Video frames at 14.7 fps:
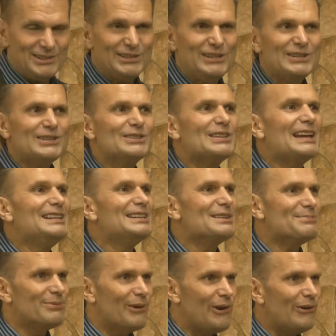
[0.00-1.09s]
Guild, I did a
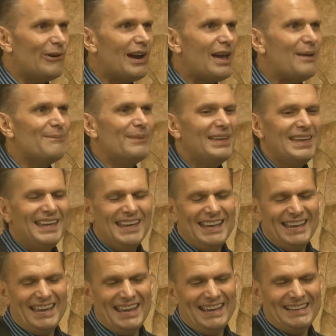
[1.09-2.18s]
program.
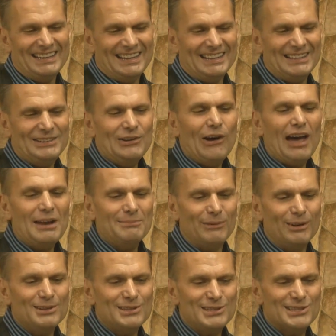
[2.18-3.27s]
9
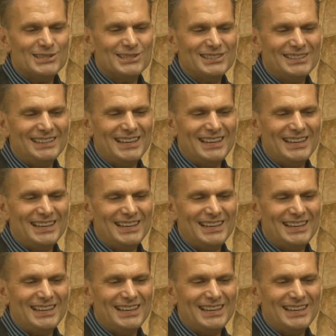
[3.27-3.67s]
months